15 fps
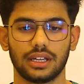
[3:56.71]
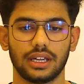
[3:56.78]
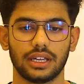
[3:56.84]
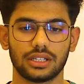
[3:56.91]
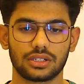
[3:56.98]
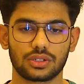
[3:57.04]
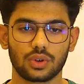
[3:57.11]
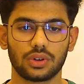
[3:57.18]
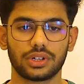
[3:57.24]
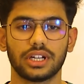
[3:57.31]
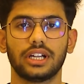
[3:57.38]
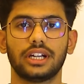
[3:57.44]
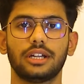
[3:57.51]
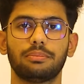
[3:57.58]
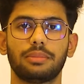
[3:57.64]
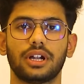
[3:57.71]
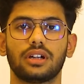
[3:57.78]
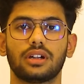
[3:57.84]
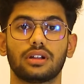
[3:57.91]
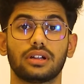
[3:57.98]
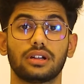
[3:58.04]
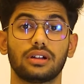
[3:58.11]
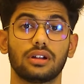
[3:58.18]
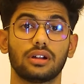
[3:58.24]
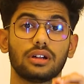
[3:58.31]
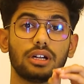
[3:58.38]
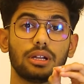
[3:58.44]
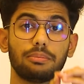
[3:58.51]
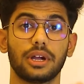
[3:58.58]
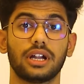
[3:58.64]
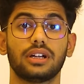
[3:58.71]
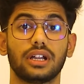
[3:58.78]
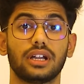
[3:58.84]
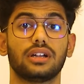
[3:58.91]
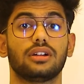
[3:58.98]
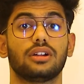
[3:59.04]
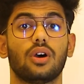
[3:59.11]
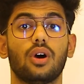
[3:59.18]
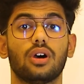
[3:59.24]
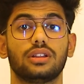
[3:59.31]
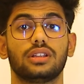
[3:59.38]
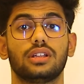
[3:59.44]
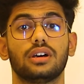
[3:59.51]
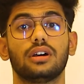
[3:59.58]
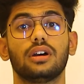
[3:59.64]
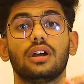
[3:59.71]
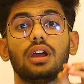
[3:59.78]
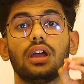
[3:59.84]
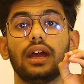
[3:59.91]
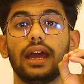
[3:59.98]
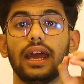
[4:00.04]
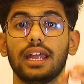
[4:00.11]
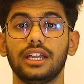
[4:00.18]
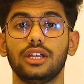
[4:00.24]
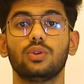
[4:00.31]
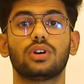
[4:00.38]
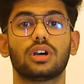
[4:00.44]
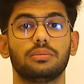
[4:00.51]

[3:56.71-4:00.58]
is totally dependent on the Innu